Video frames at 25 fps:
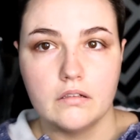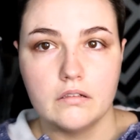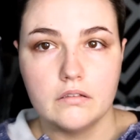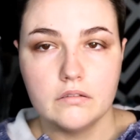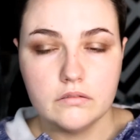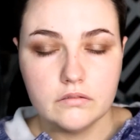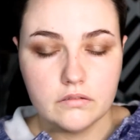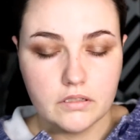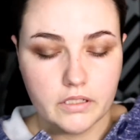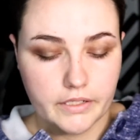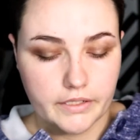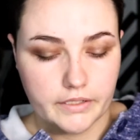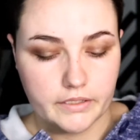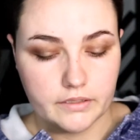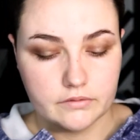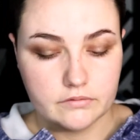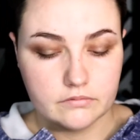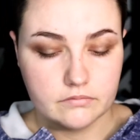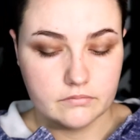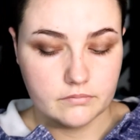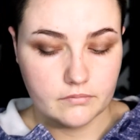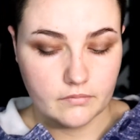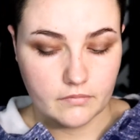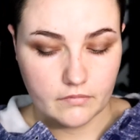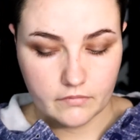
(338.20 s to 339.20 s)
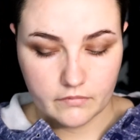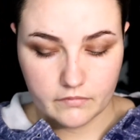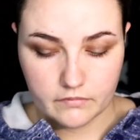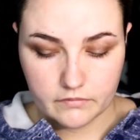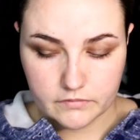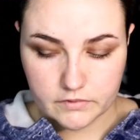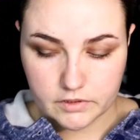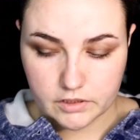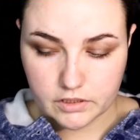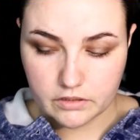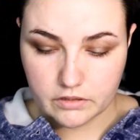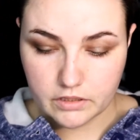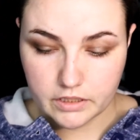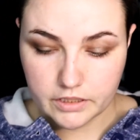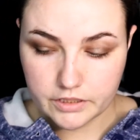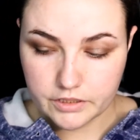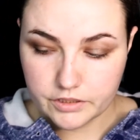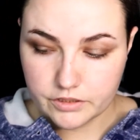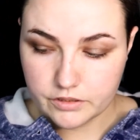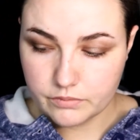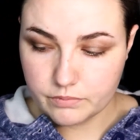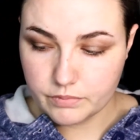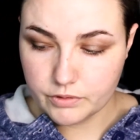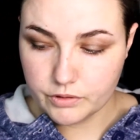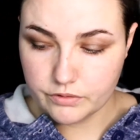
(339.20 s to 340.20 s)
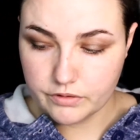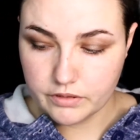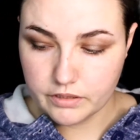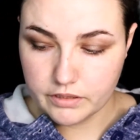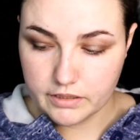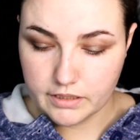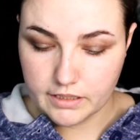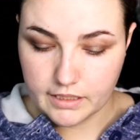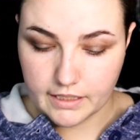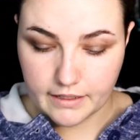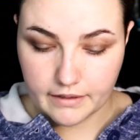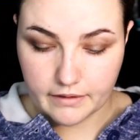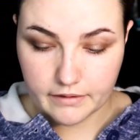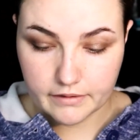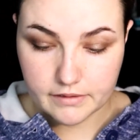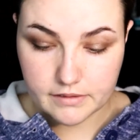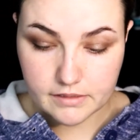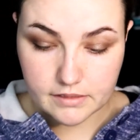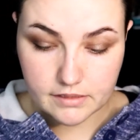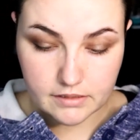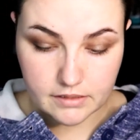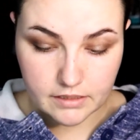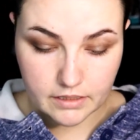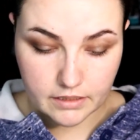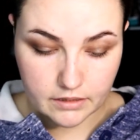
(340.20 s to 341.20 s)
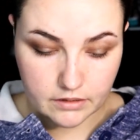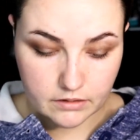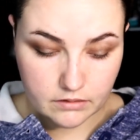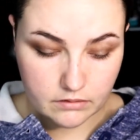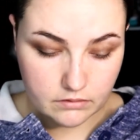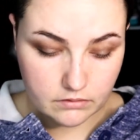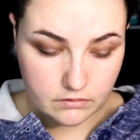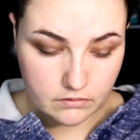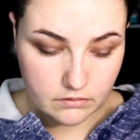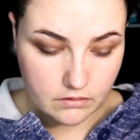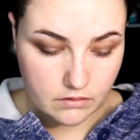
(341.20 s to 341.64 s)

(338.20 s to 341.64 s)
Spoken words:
Okay, so there's both of the eyes done.